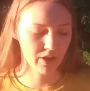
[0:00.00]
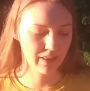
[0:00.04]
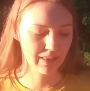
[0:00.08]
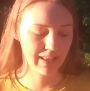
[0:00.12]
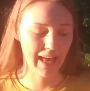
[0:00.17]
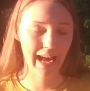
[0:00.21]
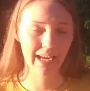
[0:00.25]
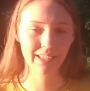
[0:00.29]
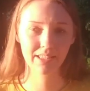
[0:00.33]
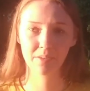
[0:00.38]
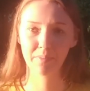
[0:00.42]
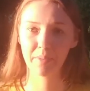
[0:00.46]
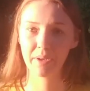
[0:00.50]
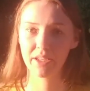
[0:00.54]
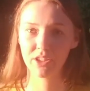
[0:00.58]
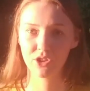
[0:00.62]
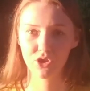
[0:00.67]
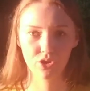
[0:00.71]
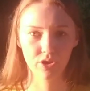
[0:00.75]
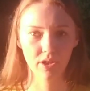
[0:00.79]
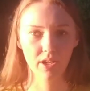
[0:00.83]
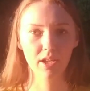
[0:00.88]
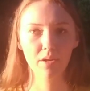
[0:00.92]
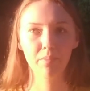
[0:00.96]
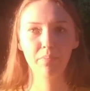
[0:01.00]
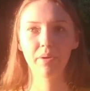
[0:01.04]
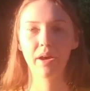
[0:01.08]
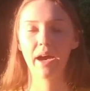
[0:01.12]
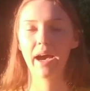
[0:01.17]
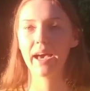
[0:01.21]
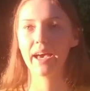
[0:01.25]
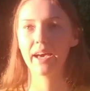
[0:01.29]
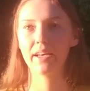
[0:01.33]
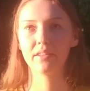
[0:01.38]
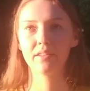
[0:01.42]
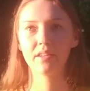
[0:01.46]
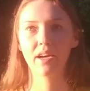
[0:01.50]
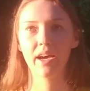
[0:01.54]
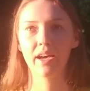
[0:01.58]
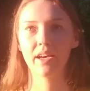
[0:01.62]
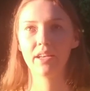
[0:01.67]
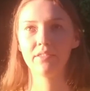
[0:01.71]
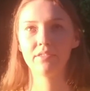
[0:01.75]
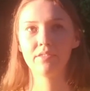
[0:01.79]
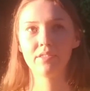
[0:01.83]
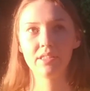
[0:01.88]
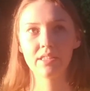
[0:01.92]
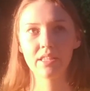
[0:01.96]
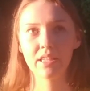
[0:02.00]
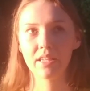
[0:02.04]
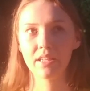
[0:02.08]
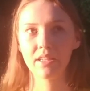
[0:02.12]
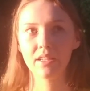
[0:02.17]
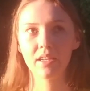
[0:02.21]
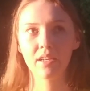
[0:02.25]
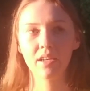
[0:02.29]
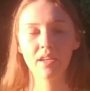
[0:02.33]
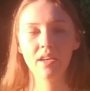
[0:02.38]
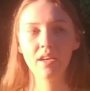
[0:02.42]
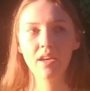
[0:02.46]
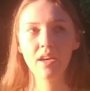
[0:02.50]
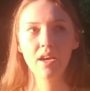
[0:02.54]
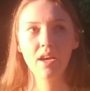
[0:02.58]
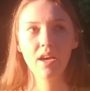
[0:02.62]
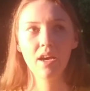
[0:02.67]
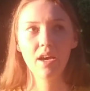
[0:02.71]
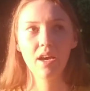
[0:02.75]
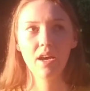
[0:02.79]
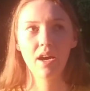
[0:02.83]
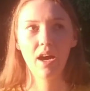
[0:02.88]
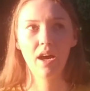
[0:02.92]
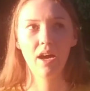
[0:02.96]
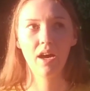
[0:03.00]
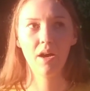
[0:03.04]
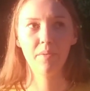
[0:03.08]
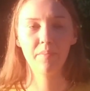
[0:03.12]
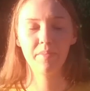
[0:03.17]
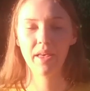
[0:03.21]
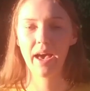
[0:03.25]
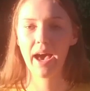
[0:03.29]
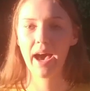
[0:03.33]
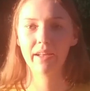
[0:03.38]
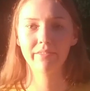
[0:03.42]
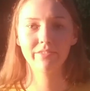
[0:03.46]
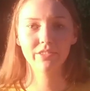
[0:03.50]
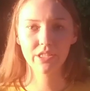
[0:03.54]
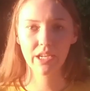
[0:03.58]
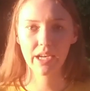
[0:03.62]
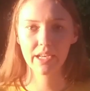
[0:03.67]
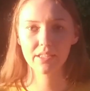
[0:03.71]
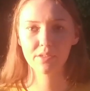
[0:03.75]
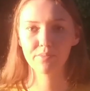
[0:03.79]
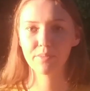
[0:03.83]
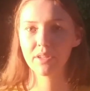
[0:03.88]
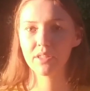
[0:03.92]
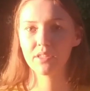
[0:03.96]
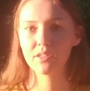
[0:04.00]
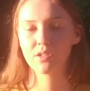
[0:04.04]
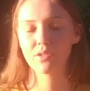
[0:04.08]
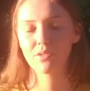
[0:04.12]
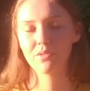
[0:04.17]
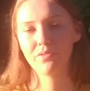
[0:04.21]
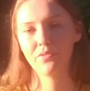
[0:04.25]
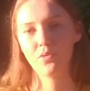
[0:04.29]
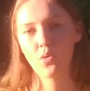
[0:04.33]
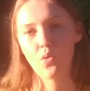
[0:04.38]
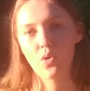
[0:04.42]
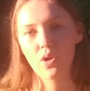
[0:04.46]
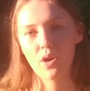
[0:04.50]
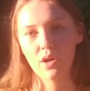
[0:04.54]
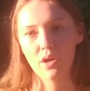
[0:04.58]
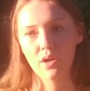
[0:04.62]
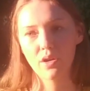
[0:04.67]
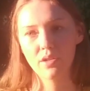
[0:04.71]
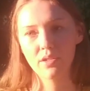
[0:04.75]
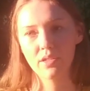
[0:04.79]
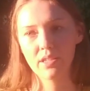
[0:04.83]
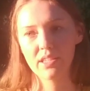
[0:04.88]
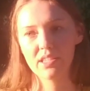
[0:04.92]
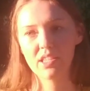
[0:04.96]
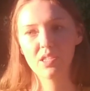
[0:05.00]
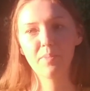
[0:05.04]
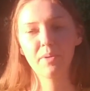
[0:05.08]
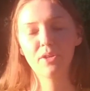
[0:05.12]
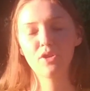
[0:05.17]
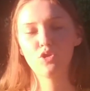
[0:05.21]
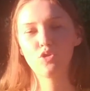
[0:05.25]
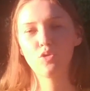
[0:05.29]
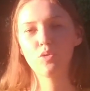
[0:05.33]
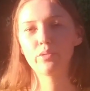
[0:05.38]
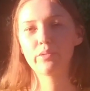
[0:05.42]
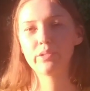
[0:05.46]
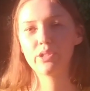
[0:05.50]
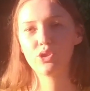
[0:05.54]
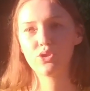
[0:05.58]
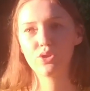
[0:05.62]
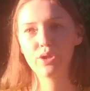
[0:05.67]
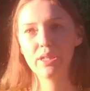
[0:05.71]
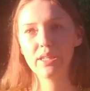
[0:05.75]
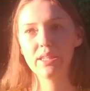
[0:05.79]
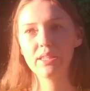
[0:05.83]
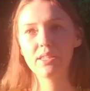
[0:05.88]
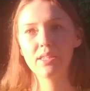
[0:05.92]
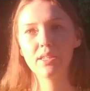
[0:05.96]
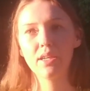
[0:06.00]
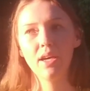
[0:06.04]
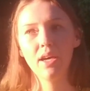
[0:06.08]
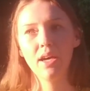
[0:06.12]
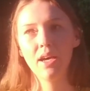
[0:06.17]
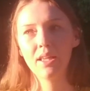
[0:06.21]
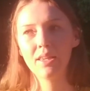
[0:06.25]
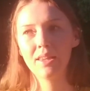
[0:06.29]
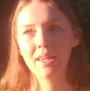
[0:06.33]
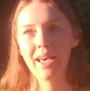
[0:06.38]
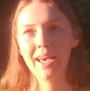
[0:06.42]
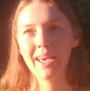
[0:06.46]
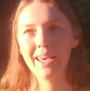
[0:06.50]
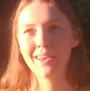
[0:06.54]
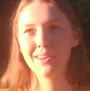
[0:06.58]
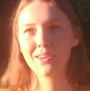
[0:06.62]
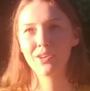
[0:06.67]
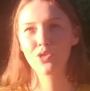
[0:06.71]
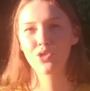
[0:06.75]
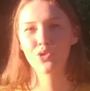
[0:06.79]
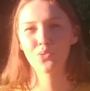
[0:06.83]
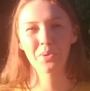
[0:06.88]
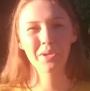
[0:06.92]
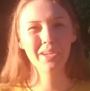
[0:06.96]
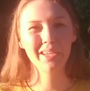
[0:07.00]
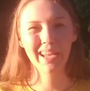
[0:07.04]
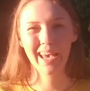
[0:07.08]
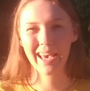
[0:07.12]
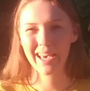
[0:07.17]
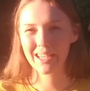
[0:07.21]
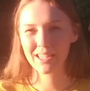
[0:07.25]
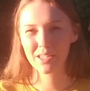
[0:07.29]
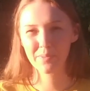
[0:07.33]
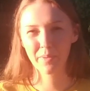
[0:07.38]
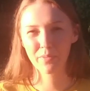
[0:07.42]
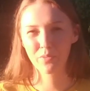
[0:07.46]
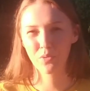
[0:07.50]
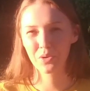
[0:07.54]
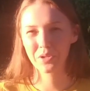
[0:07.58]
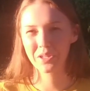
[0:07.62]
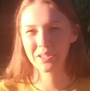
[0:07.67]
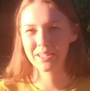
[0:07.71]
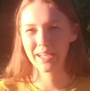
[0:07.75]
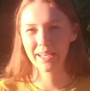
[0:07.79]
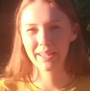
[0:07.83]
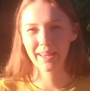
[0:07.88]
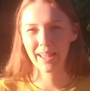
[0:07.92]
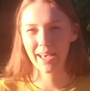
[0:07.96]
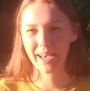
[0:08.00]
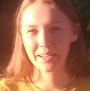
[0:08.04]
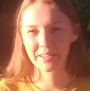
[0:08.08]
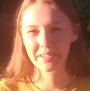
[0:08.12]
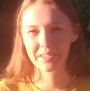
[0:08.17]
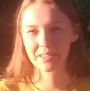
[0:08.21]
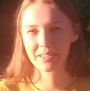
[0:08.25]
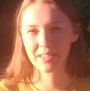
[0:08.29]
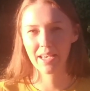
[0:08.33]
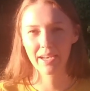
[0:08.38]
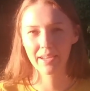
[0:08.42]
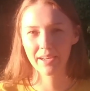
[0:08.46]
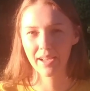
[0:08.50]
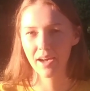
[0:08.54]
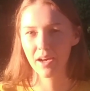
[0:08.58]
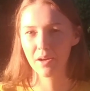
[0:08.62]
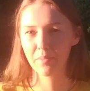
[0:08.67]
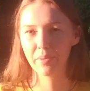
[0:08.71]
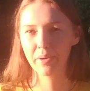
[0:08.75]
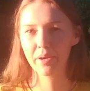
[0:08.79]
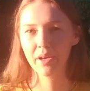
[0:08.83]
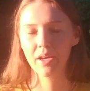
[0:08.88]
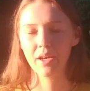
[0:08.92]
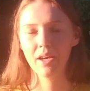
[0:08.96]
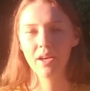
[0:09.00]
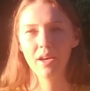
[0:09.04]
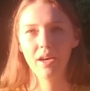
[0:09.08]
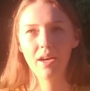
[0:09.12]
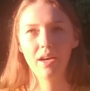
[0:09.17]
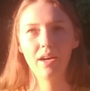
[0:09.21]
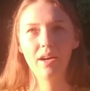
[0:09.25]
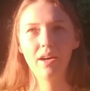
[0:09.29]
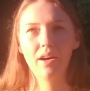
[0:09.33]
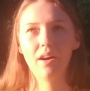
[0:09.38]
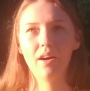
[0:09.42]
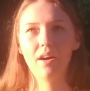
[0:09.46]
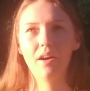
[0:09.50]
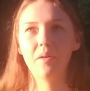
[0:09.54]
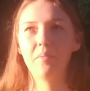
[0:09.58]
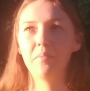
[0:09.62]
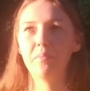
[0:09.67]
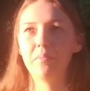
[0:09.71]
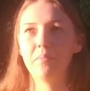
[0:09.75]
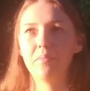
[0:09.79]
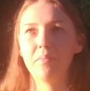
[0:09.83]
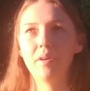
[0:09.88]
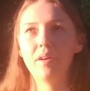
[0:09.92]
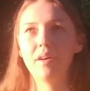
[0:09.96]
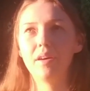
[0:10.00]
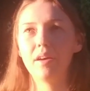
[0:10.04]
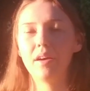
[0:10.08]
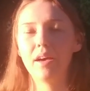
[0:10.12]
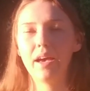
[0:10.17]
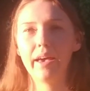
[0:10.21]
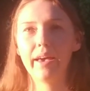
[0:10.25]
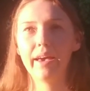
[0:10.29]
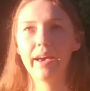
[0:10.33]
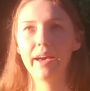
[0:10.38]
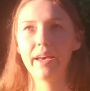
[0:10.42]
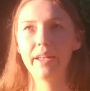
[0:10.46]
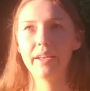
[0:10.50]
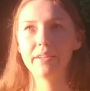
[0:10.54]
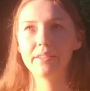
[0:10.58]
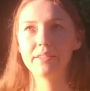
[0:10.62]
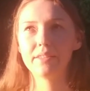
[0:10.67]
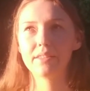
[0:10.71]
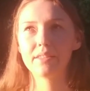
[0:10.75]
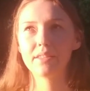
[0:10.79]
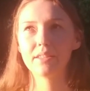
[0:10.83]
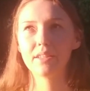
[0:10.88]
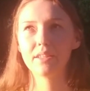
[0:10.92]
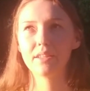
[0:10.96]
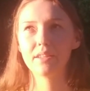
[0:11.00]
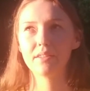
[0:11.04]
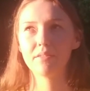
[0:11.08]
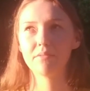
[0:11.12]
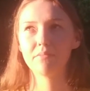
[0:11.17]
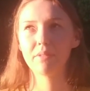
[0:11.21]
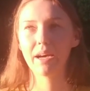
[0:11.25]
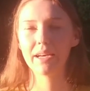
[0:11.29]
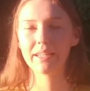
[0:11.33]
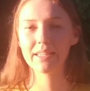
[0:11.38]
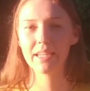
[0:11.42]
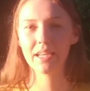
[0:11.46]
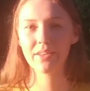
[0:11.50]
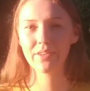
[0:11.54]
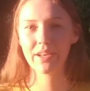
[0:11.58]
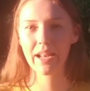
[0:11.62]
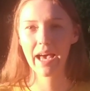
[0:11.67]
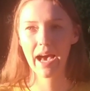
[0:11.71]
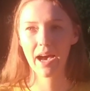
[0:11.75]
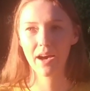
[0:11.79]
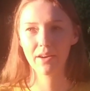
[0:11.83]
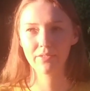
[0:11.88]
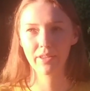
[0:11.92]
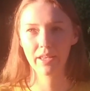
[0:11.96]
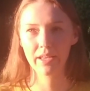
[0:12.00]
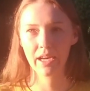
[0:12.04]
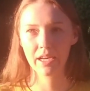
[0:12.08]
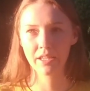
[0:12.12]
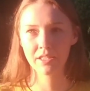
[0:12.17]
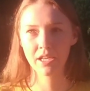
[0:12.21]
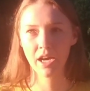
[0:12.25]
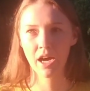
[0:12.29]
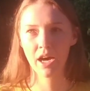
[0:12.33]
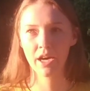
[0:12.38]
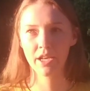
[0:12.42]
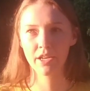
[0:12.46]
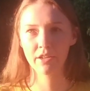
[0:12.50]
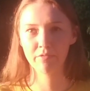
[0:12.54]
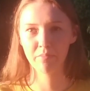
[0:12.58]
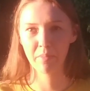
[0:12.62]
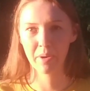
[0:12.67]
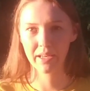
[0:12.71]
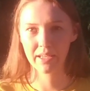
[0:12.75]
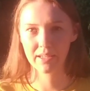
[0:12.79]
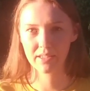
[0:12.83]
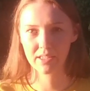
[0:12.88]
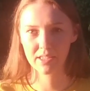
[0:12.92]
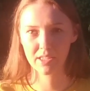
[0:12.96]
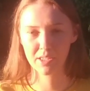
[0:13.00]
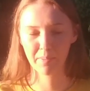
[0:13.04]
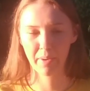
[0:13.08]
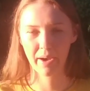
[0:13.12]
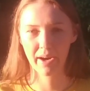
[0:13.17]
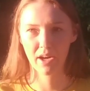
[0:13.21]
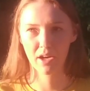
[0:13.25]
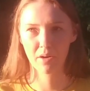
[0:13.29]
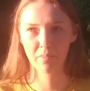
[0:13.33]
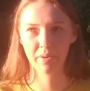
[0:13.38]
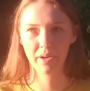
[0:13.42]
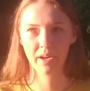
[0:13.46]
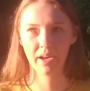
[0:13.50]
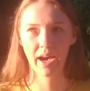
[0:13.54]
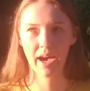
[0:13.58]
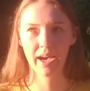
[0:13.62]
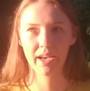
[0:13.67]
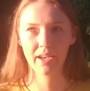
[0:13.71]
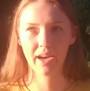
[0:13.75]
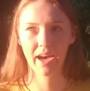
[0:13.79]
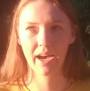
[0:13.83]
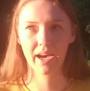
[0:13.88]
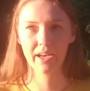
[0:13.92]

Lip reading: last minute trip. I had seen the advertisement for this spiritual retreat like 3 days before the deadline to sign up, and I didn't even have like a ton of money to spare, but I